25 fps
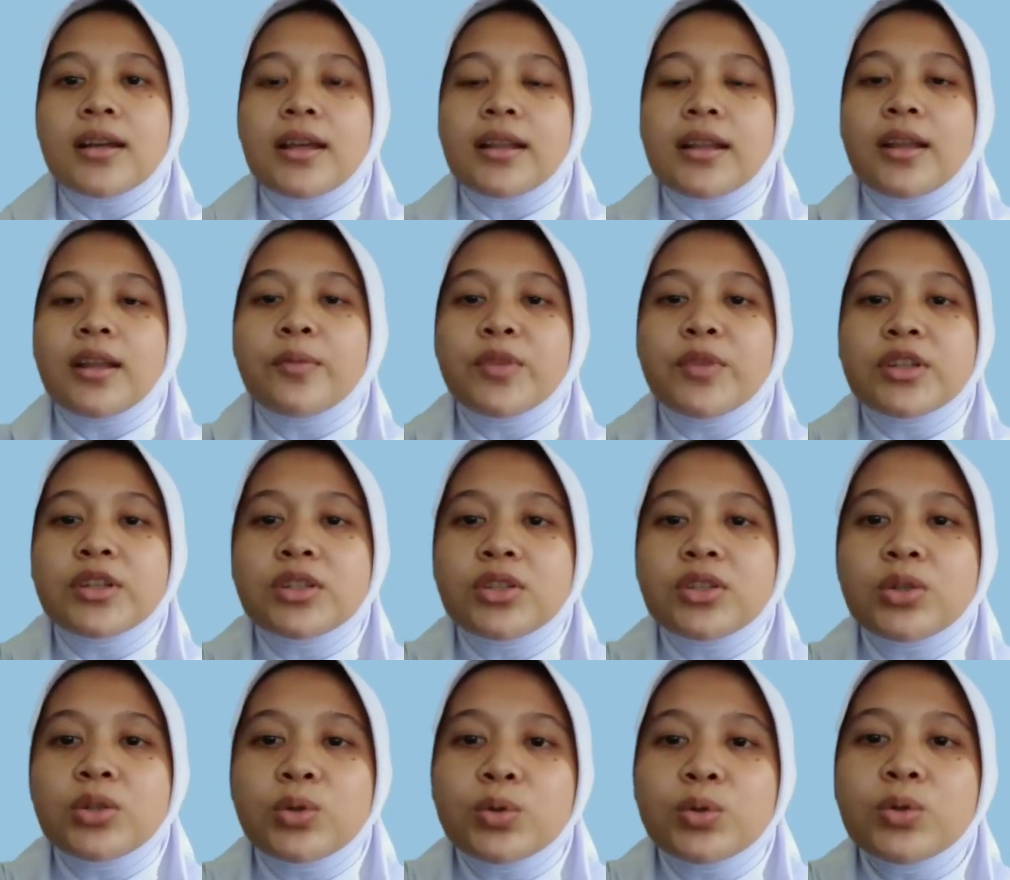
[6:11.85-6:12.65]
Number
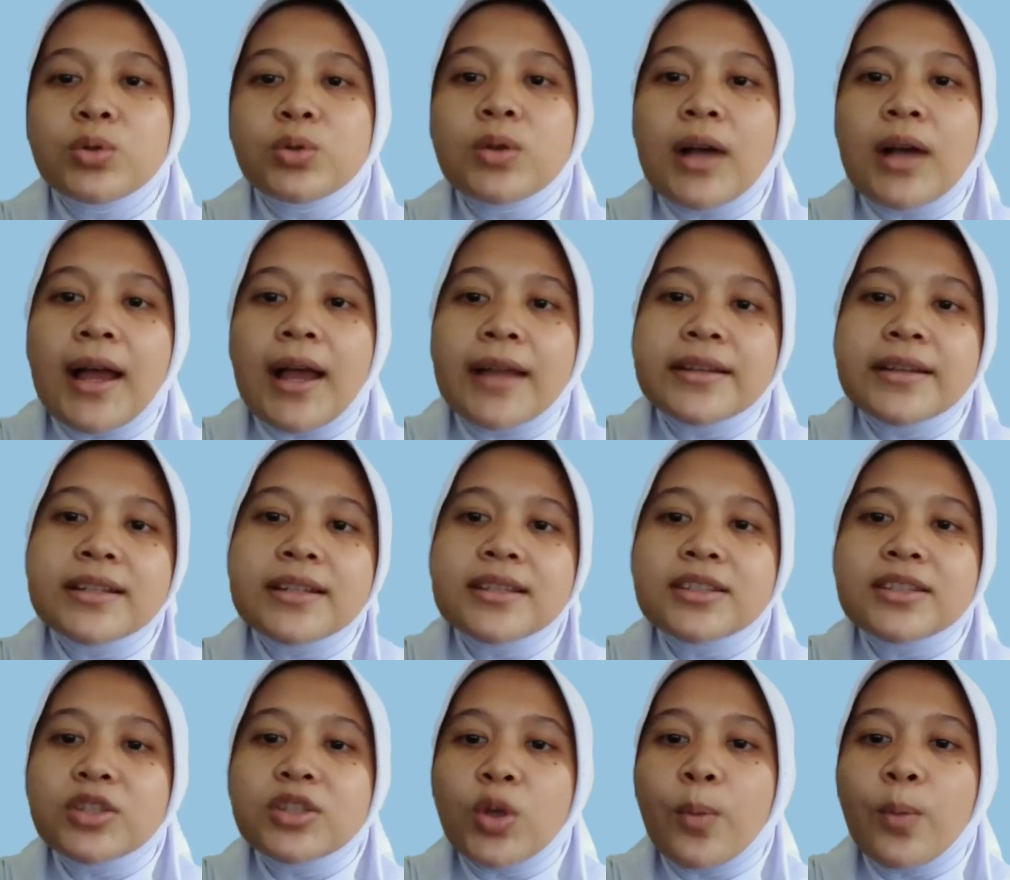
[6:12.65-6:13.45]
2. I
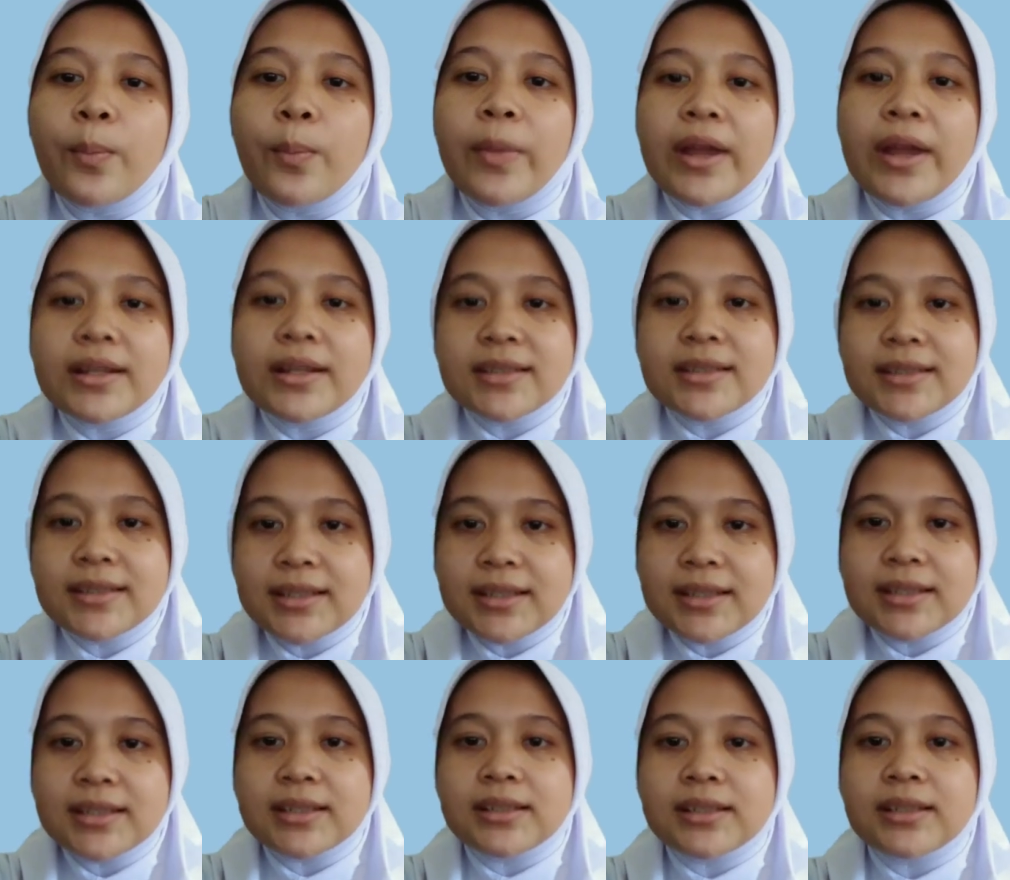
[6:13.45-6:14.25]
need some
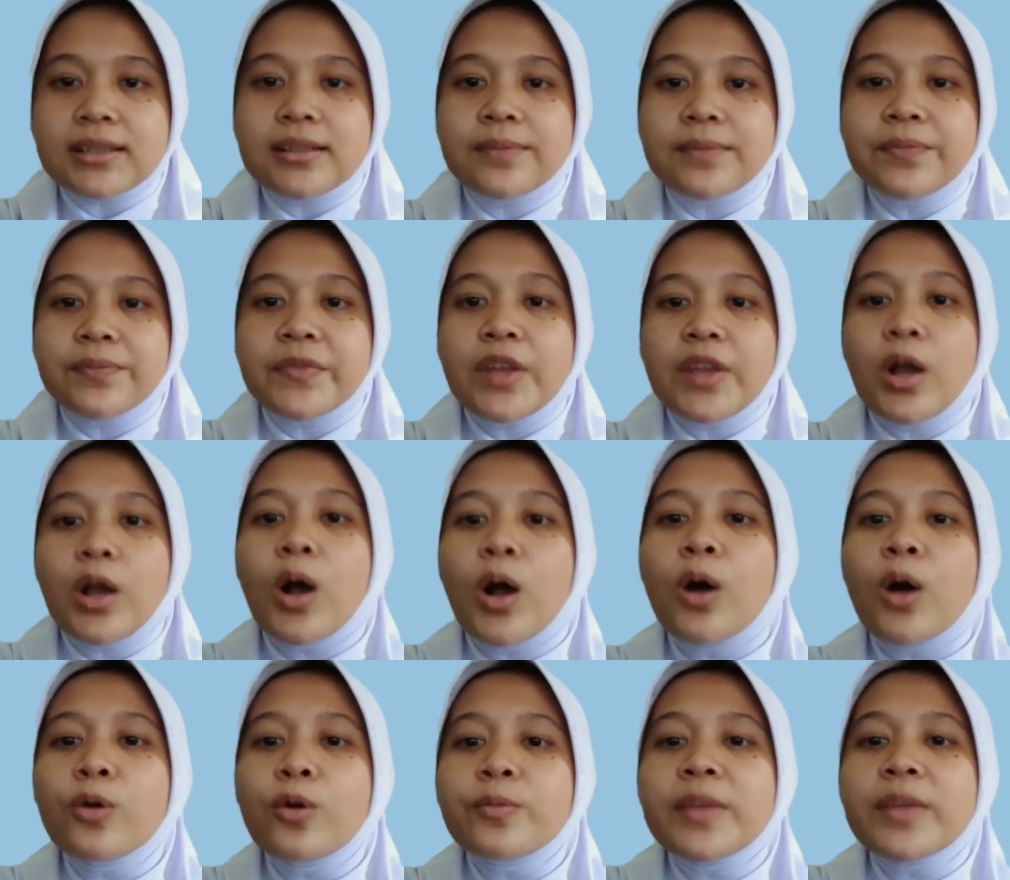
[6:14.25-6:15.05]
pencil.
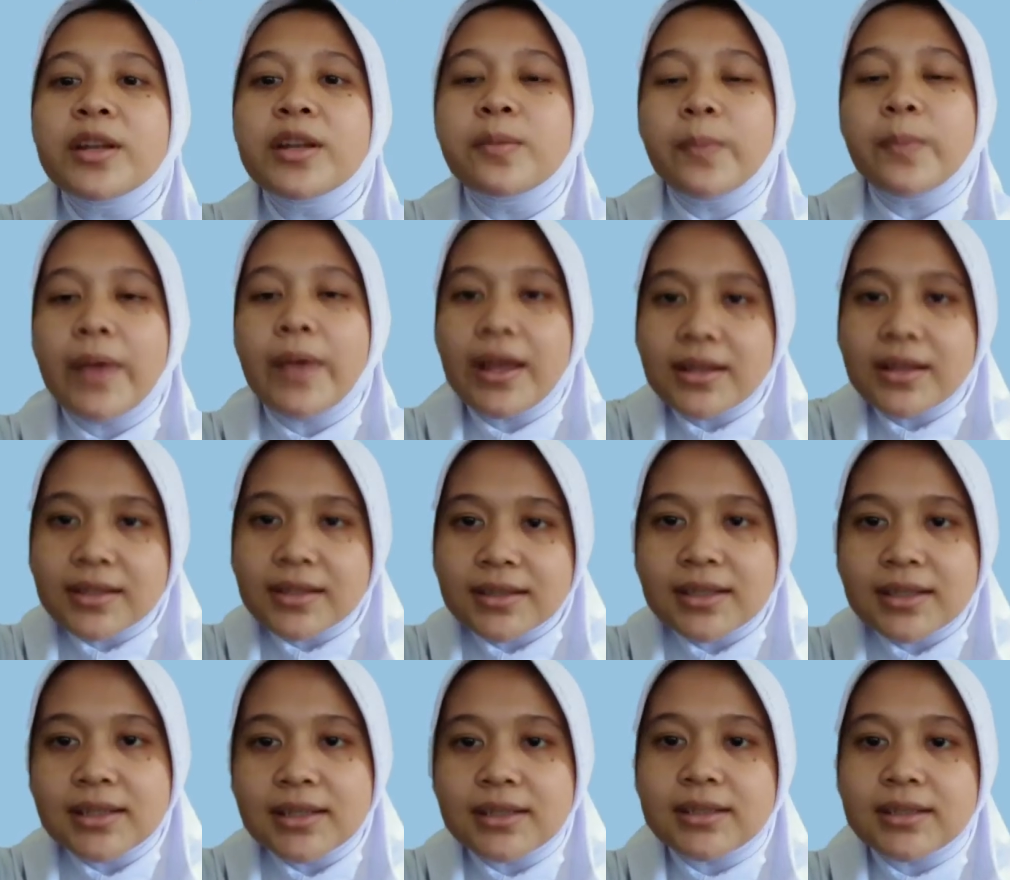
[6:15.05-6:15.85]
How many
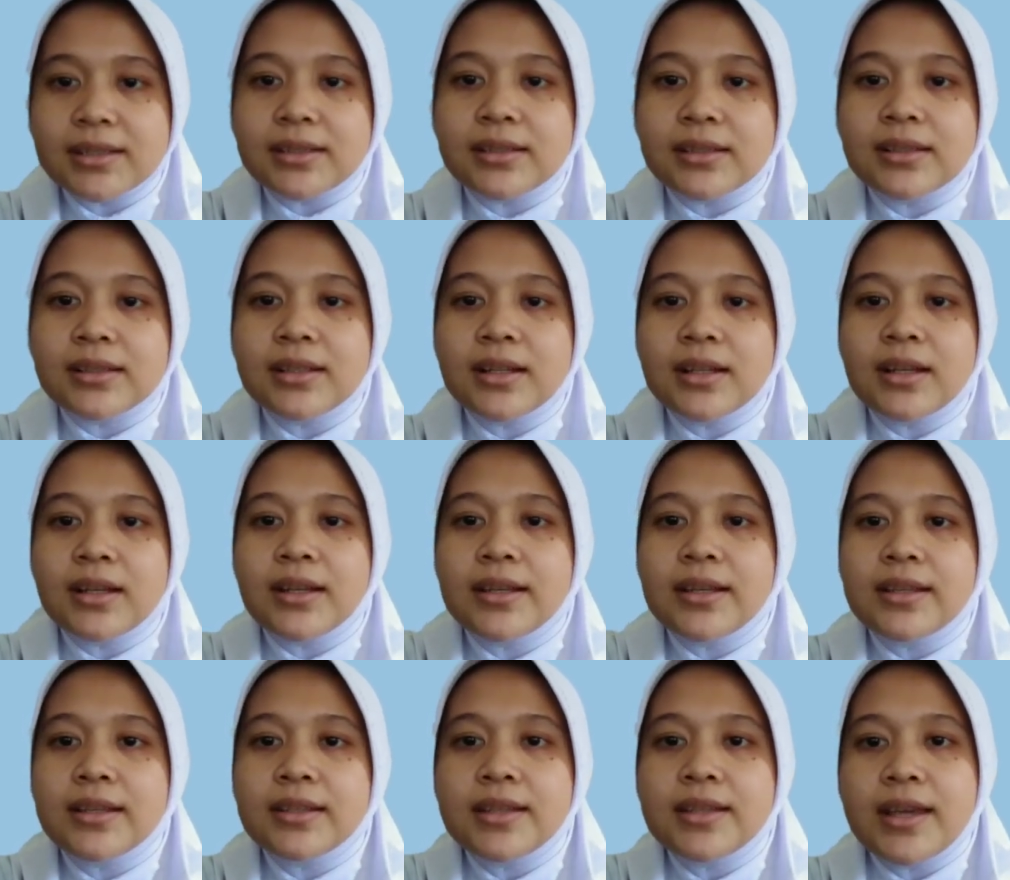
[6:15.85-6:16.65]
pencil?
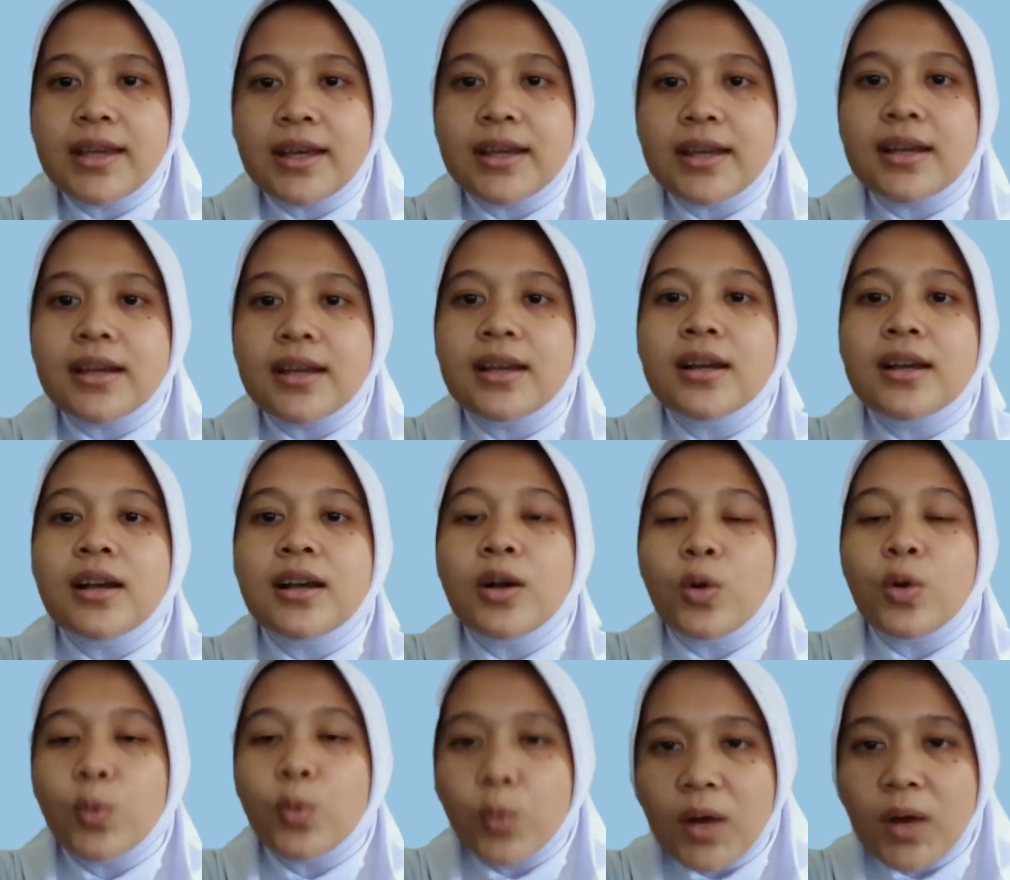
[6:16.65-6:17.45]
Yeah,
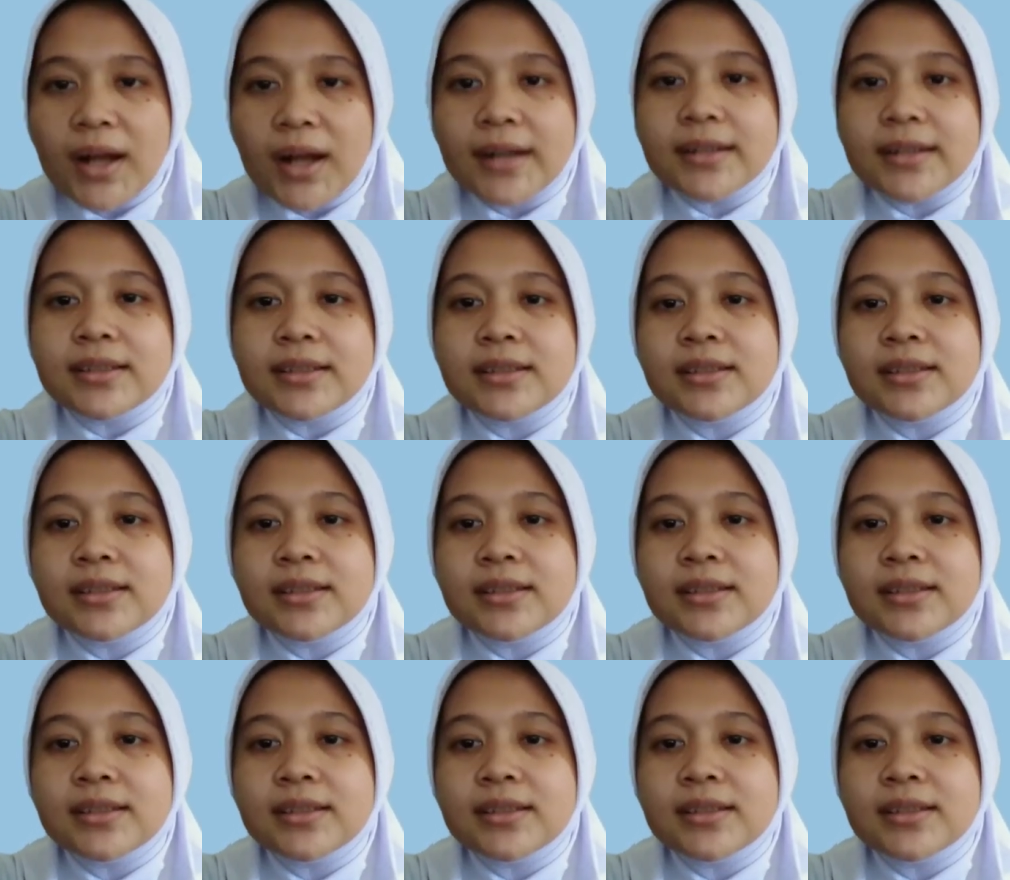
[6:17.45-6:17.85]
1.